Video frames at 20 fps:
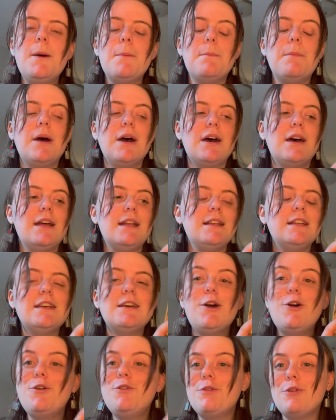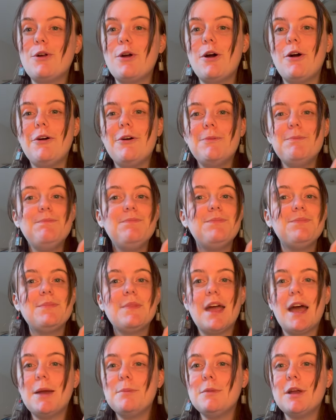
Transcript: but overall, I'm